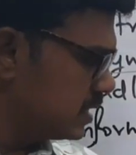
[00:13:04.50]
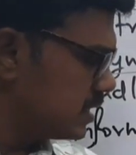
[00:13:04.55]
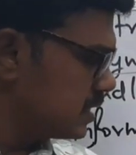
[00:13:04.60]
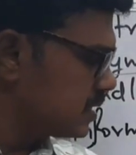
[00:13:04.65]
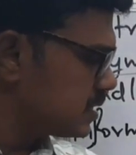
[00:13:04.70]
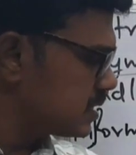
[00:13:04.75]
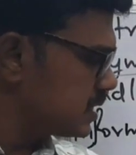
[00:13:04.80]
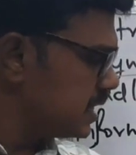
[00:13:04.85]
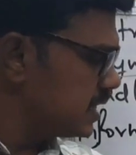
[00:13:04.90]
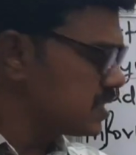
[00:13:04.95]

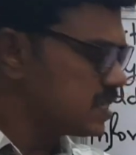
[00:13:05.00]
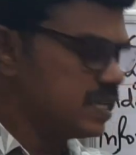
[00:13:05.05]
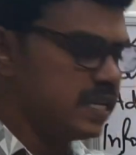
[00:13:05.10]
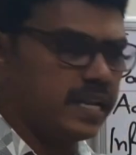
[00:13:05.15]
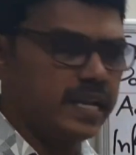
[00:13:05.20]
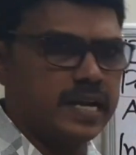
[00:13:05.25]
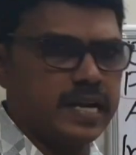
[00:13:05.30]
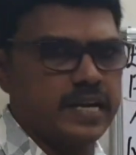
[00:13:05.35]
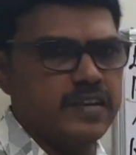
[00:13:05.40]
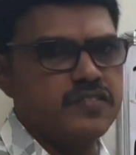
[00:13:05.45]

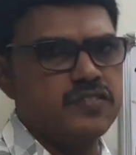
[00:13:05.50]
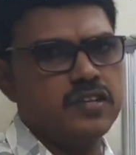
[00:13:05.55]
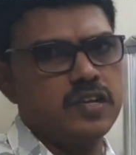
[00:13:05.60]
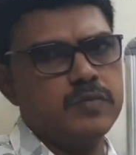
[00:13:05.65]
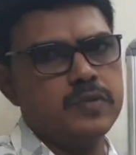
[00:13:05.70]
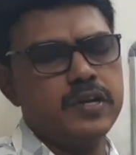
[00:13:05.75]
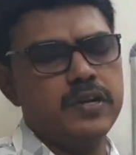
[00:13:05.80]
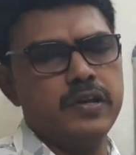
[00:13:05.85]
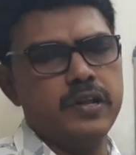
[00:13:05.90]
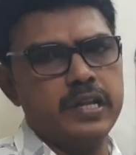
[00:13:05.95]
stationery
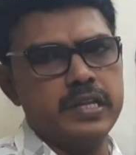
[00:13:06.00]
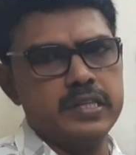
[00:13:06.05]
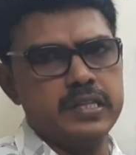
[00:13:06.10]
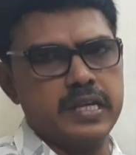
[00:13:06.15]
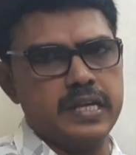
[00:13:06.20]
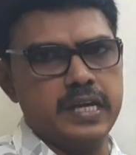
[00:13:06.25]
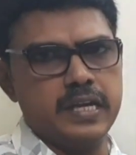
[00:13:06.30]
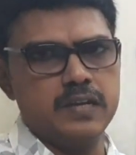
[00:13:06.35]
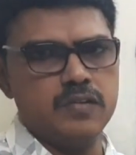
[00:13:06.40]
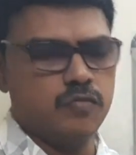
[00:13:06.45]
consumed during the
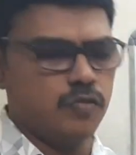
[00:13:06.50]
year.